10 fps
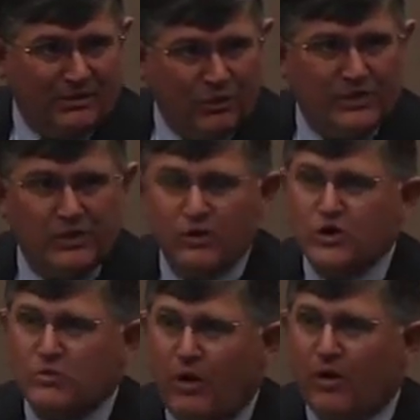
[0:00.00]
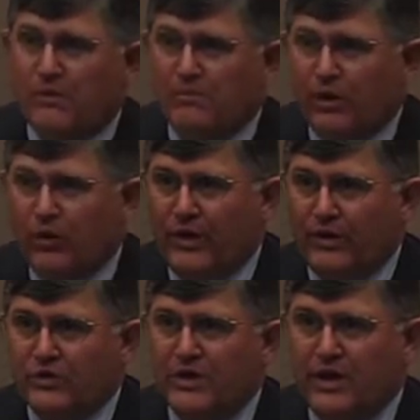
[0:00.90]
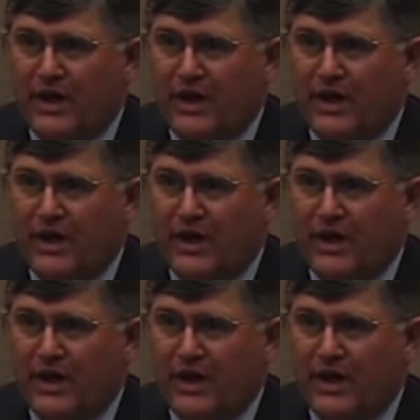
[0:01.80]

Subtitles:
with those small employers,